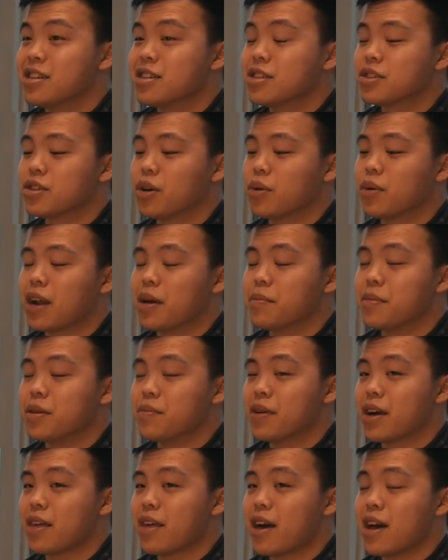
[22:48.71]
So what I
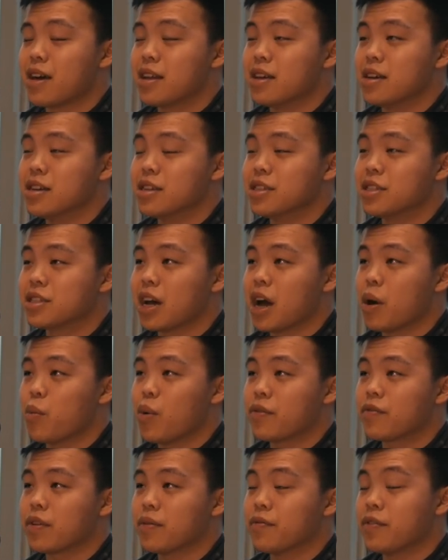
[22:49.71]
mean by that is I
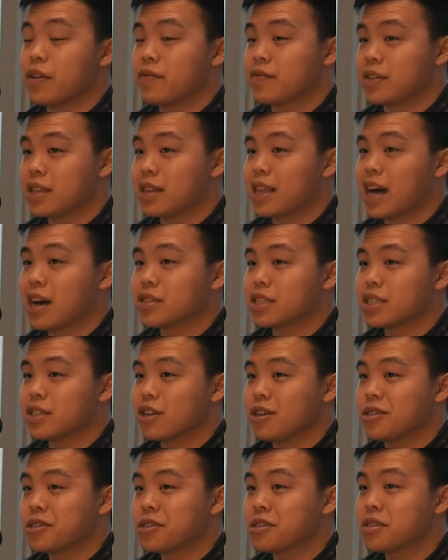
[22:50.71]
went from
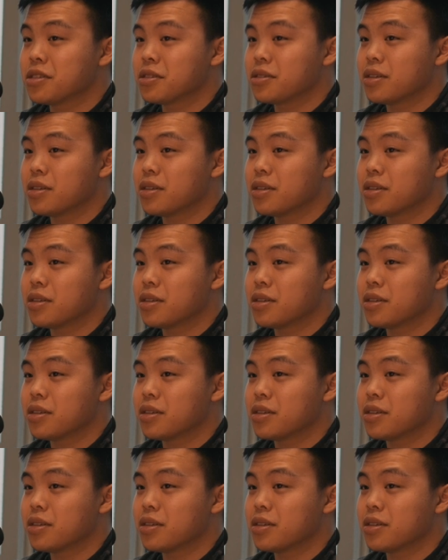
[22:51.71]
$15,000